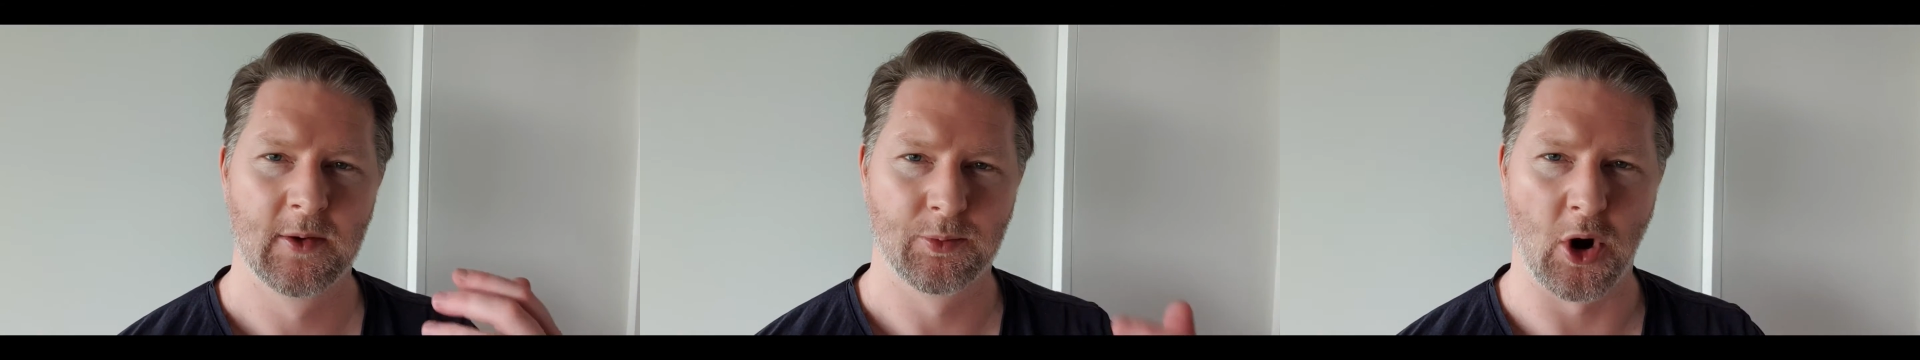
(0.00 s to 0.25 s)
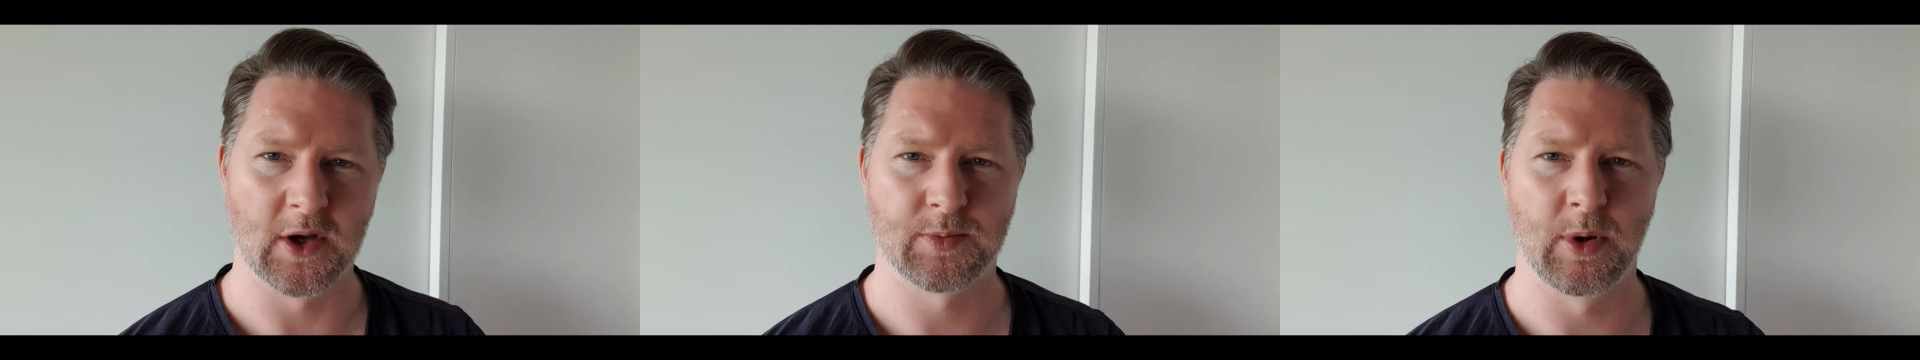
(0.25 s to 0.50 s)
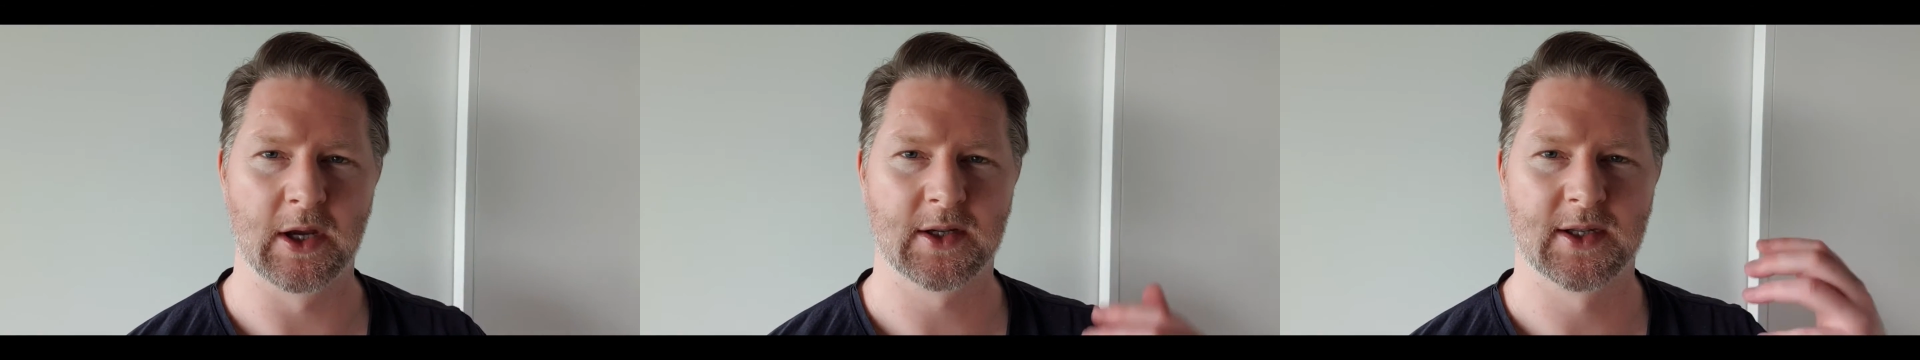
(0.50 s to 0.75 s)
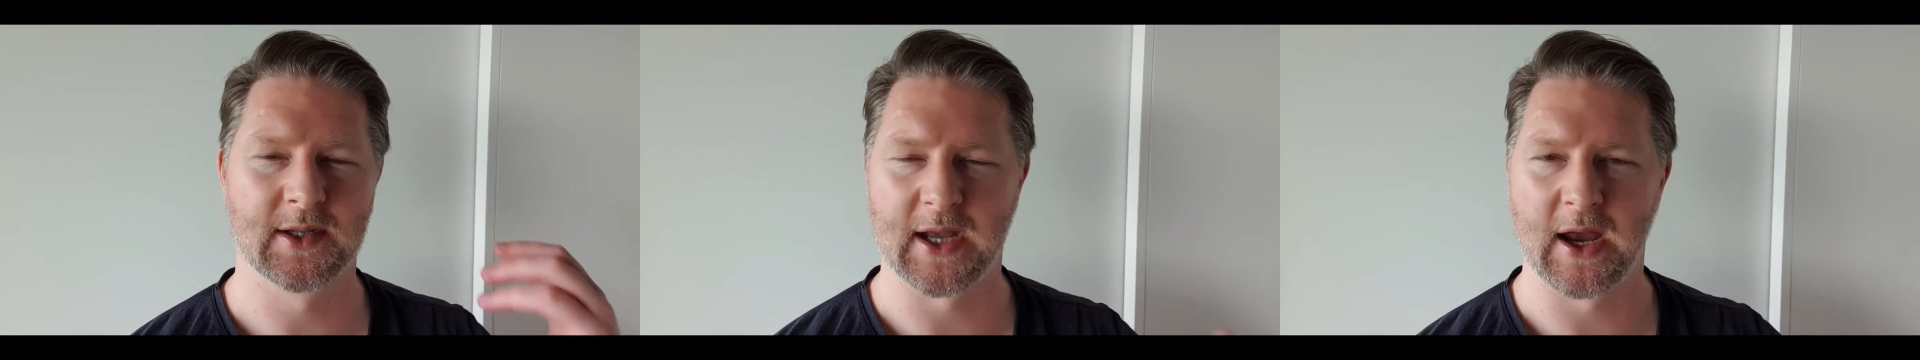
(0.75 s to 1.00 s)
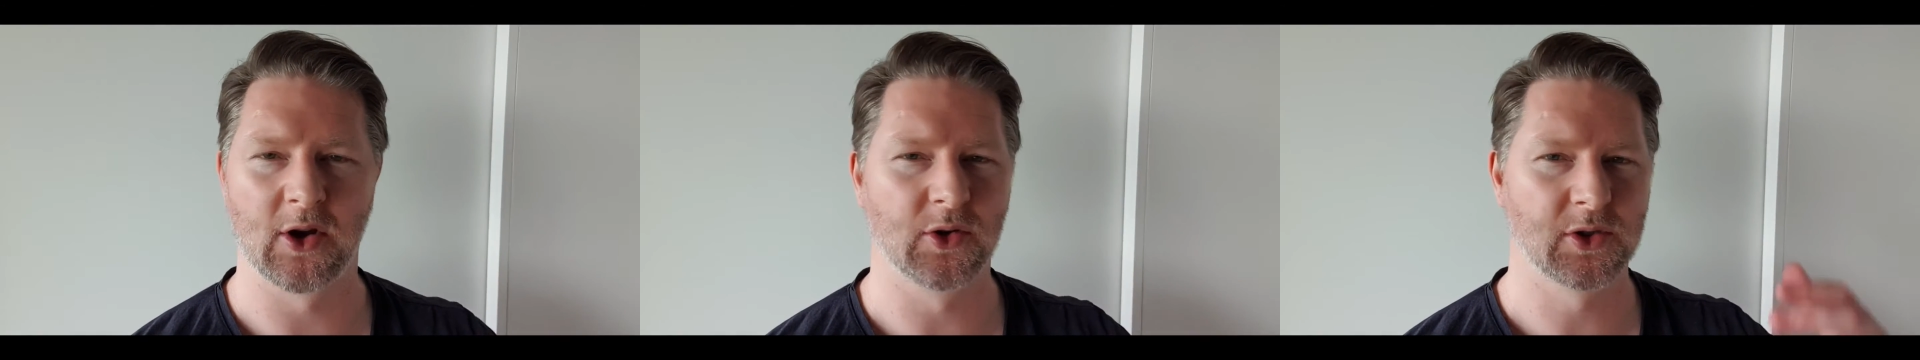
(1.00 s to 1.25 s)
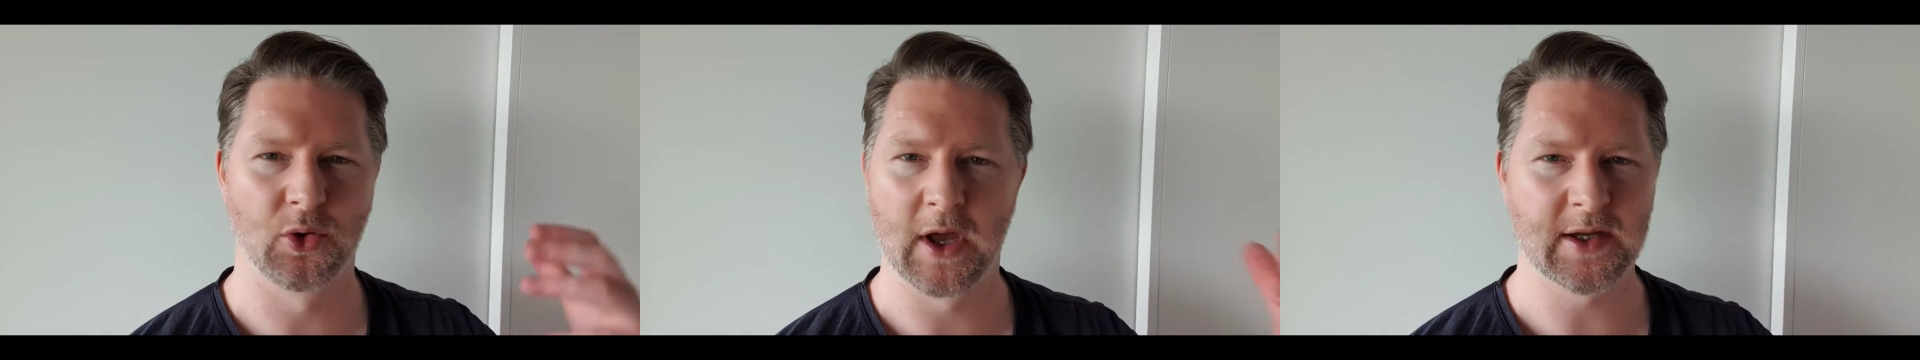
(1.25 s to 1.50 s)
prospects,
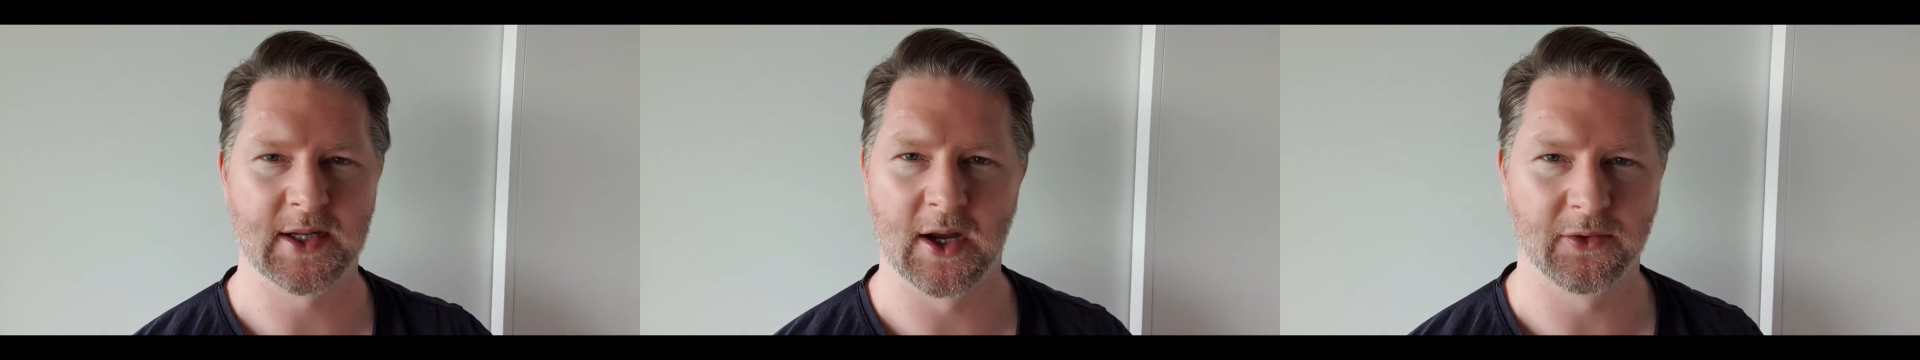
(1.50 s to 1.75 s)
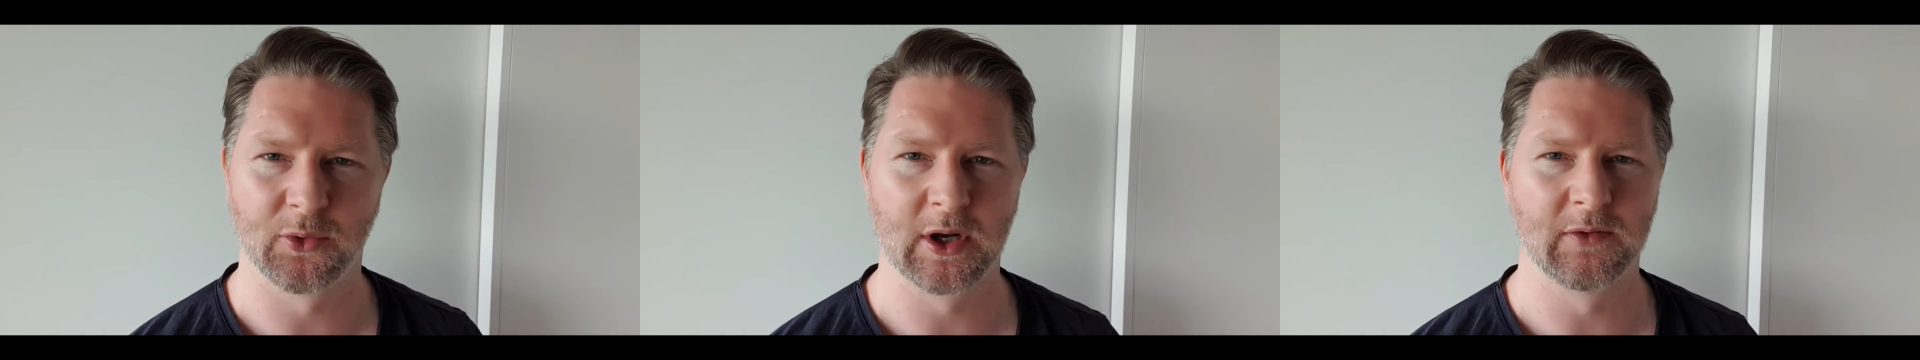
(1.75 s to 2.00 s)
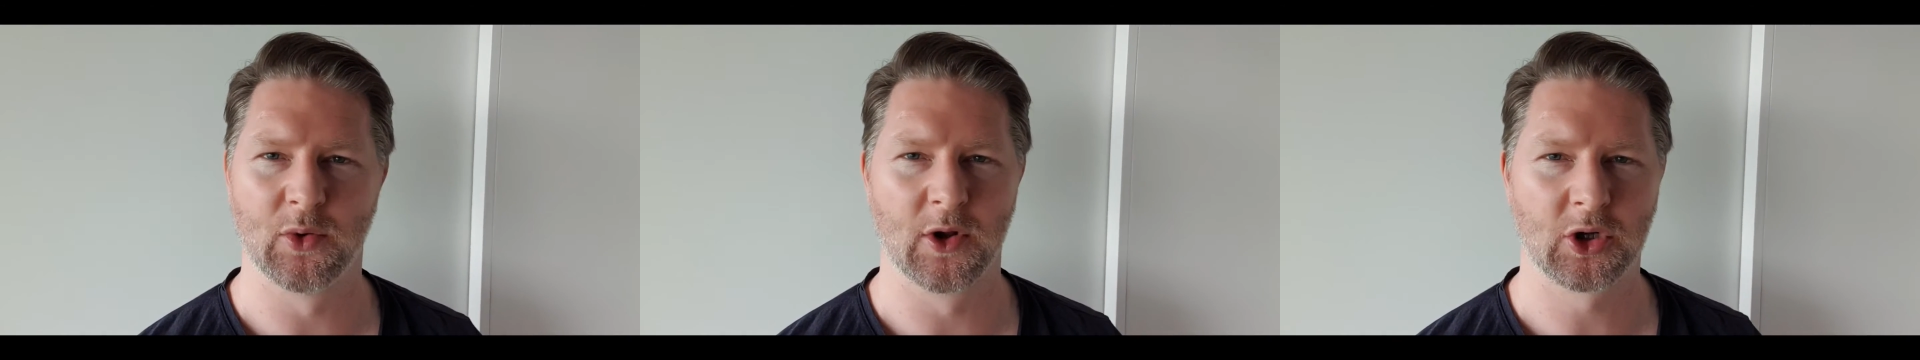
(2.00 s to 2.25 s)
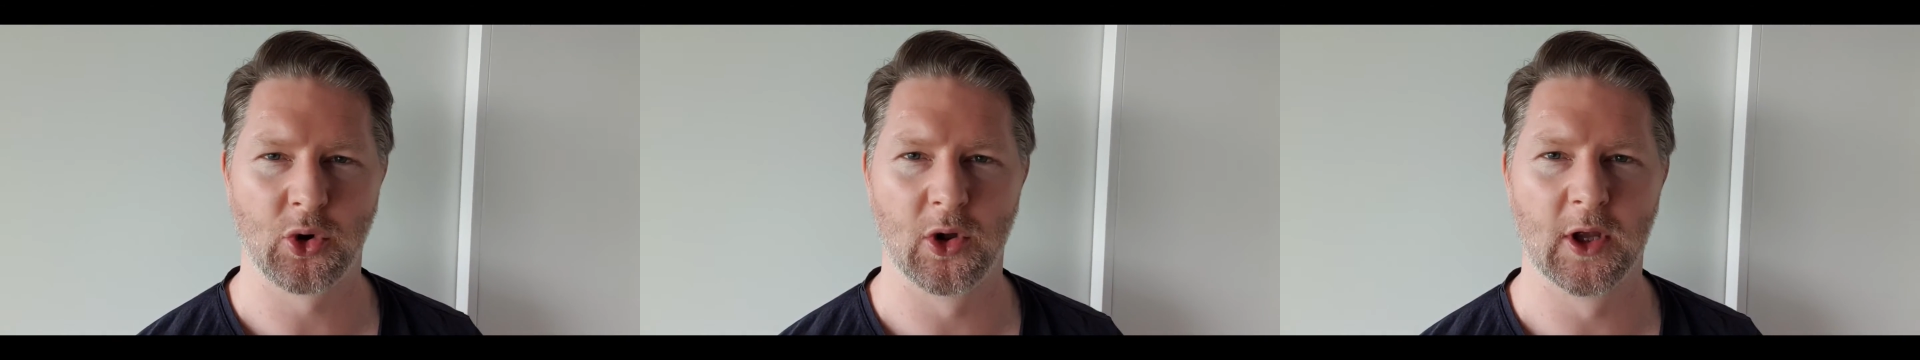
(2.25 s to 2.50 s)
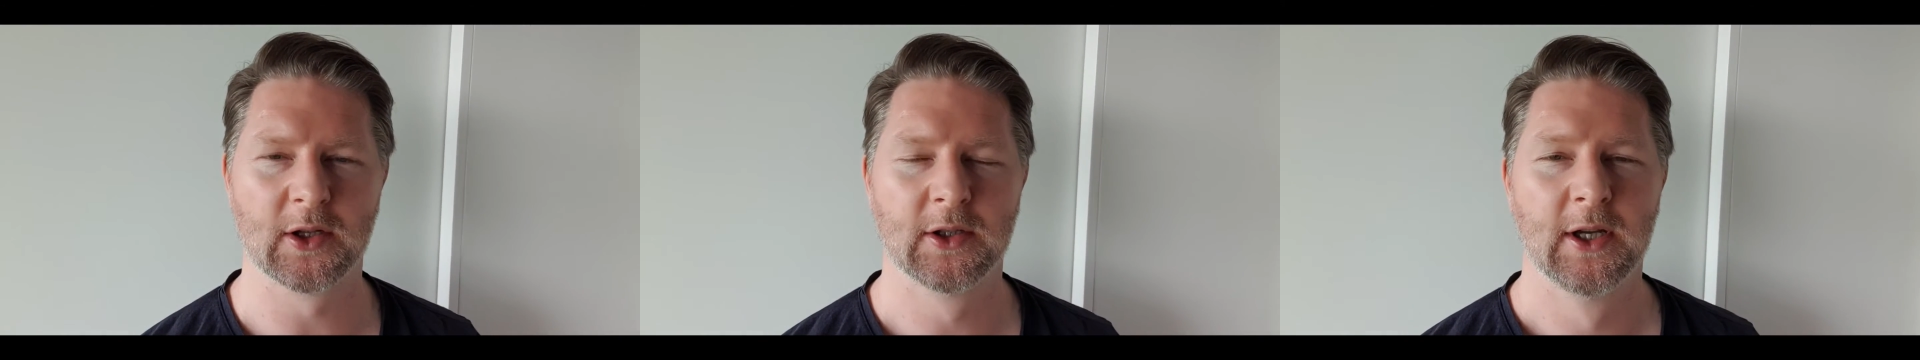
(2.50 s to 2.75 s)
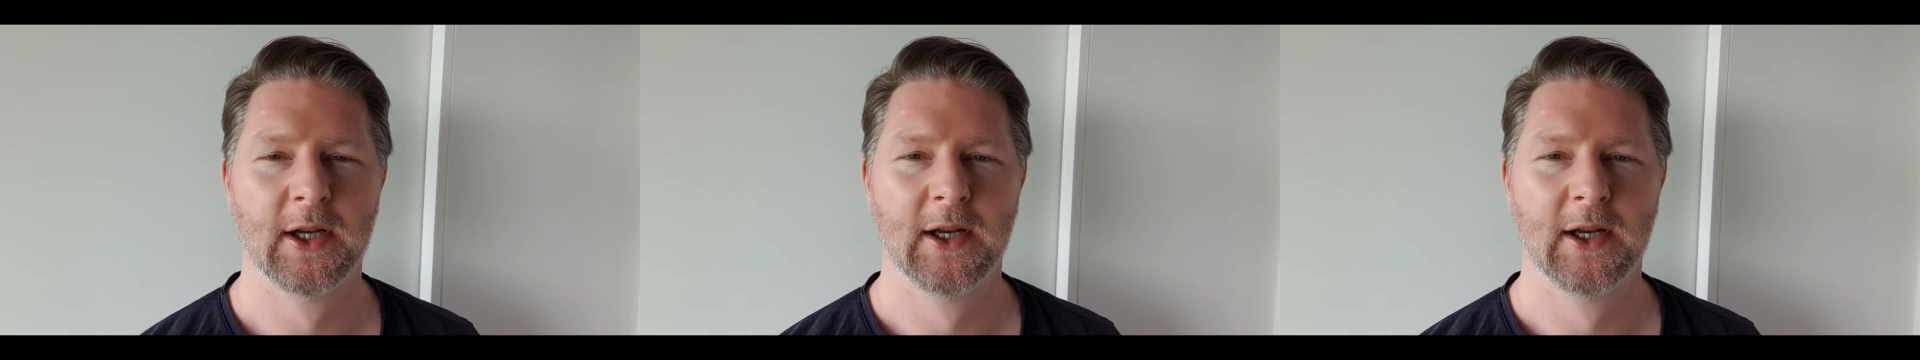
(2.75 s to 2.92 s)
sales, all that stuff, whatever you want to call it,